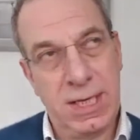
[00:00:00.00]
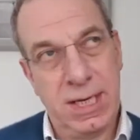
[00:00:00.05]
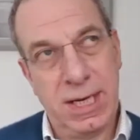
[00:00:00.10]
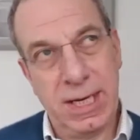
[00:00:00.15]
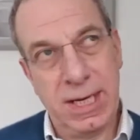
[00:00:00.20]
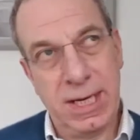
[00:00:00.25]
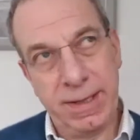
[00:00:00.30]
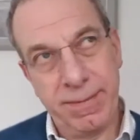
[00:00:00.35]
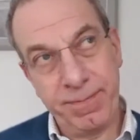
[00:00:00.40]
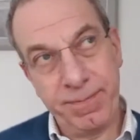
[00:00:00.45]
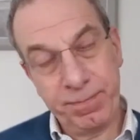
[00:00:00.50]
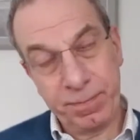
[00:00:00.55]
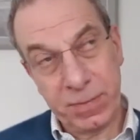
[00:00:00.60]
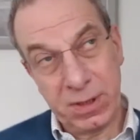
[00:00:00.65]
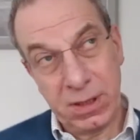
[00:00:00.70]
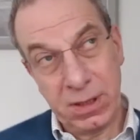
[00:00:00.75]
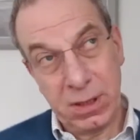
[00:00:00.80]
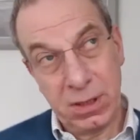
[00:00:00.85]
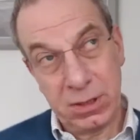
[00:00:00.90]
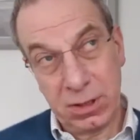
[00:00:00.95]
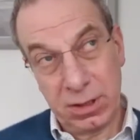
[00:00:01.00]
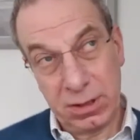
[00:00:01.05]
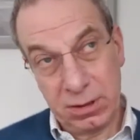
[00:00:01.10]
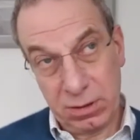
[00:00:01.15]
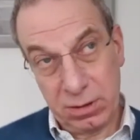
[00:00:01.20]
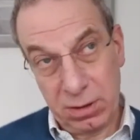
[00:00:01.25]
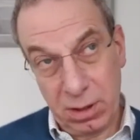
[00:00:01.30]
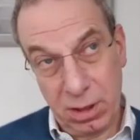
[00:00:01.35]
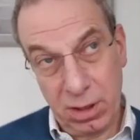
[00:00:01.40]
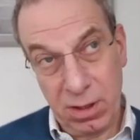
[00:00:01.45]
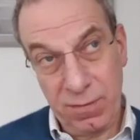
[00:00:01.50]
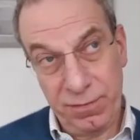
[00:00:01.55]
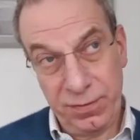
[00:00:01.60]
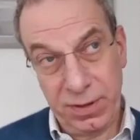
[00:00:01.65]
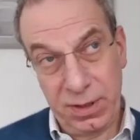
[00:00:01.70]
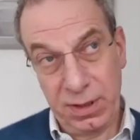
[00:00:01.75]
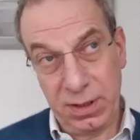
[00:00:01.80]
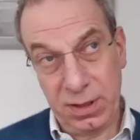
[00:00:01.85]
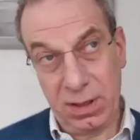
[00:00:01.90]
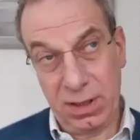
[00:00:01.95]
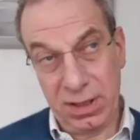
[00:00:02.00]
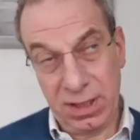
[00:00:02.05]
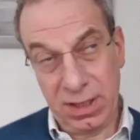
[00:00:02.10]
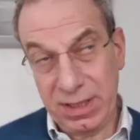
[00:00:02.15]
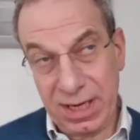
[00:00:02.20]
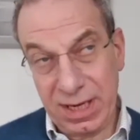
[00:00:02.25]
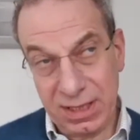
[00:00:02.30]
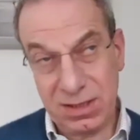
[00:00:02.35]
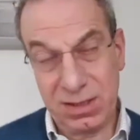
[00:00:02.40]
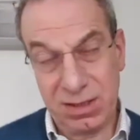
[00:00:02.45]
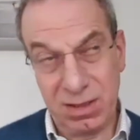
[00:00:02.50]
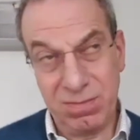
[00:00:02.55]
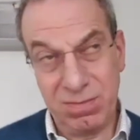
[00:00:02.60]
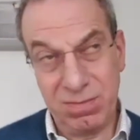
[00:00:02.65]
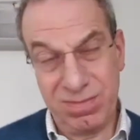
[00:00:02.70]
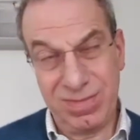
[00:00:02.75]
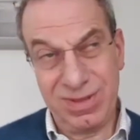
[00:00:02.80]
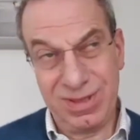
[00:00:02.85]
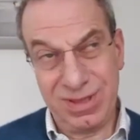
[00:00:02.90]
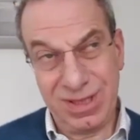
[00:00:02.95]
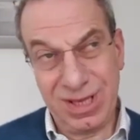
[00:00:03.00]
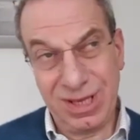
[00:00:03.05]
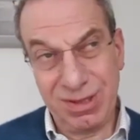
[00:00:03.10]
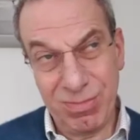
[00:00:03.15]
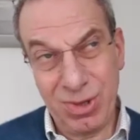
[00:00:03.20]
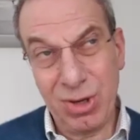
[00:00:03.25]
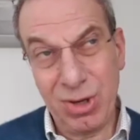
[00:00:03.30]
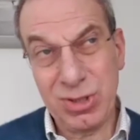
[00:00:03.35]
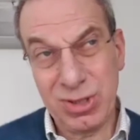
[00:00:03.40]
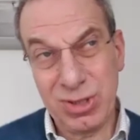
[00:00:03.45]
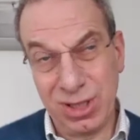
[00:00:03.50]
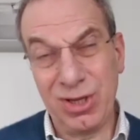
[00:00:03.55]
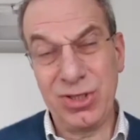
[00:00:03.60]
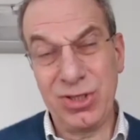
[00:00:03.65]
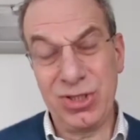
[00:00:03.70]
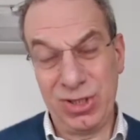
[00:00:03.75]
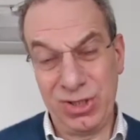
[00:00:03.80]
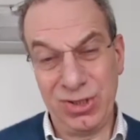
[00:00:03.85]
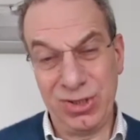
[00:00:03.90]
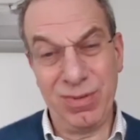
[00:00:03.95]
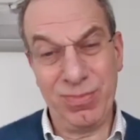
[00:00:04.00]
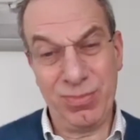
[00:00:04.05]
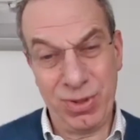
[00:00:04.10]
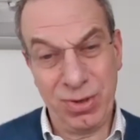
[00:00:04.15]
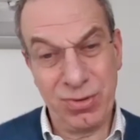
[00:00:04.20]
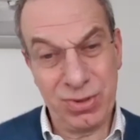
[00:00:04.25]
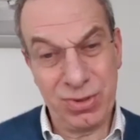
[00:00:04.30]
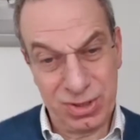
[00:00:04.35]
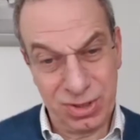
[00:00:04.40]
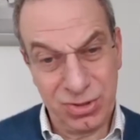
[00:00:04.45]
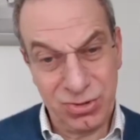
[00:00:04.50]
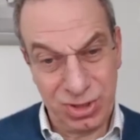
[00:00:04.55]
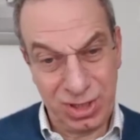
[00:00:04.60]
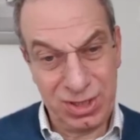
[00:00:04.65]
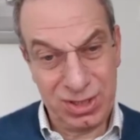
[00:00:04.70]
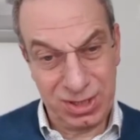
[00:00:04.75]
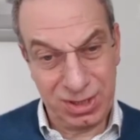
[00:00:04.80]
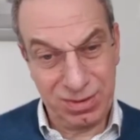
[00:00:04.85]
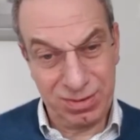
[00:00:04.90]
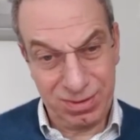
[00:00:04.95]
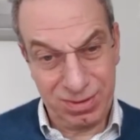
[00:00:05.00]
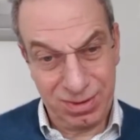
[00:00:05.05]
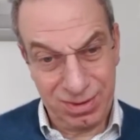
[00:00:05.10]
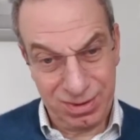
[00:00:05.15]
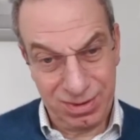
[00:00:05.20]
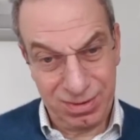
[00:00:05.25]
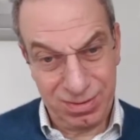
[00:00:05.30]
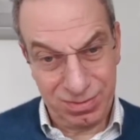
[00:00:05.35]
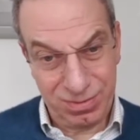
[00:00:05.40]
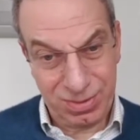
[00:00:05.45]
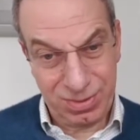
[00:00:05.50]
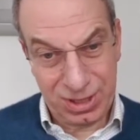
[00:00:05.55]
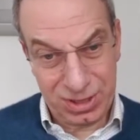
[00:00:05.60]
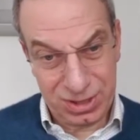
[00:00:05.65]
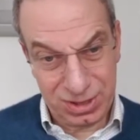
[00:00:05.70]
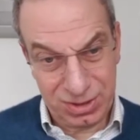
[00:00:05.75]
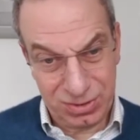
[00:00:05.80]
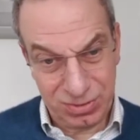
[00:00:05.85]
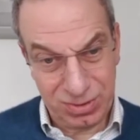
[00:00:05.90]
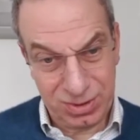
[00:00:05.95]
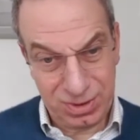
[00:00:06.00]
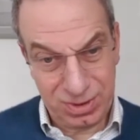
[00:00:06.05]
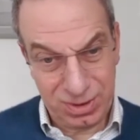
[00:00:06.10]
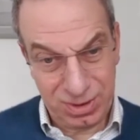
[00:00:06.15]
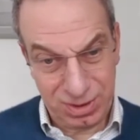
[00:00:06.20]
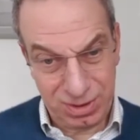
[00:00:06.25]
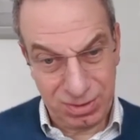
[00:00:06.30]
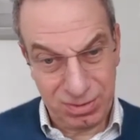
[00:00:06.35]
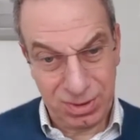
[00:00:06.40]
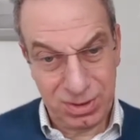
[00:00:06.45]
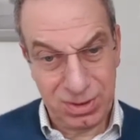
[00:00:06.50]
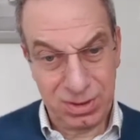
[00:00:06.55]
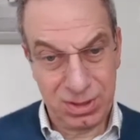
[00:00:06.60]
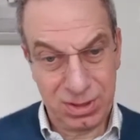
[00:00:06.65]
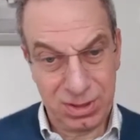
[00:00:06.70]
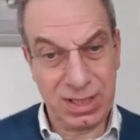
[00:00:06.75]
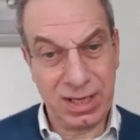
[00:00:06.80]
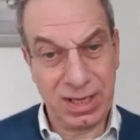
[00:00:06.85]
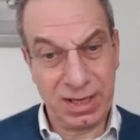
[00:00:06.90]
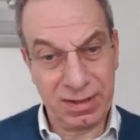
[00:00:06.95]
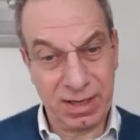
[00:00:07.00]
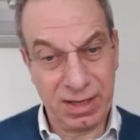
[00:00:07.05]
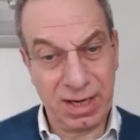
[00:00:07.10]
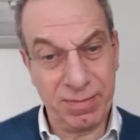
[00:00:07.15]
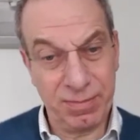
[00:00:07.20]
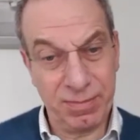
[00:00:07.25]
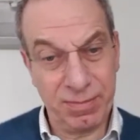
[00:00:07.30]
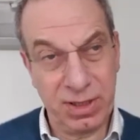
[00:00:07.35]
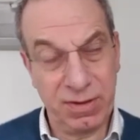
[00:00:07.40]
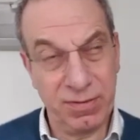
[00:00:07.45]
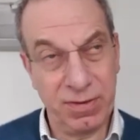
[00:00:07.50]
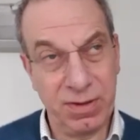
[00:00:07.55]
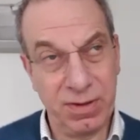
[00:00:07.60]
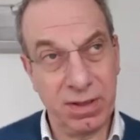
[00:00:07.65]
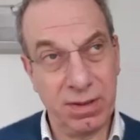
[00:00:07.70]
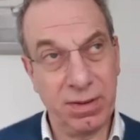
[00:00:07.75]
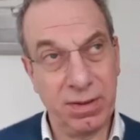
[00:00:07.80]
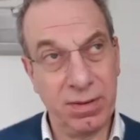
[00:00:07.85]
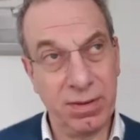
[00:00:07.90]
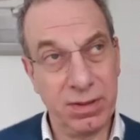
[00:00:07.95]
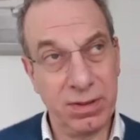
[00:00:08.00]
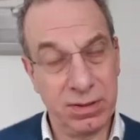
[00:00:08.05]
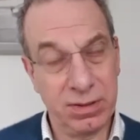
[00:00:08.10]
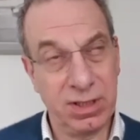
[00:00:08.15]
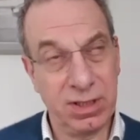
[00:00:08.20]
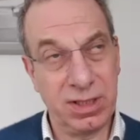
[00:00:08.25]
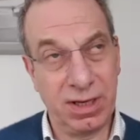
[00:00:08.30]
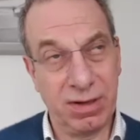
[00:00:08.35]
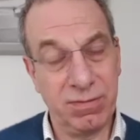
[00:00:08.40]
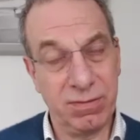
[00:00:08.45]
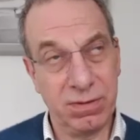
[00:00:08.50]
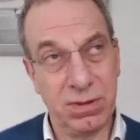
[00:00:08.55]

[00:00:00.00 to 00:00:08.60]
So hopefully, and then that's the most logical approach to treating patients with CLL, I believe, to get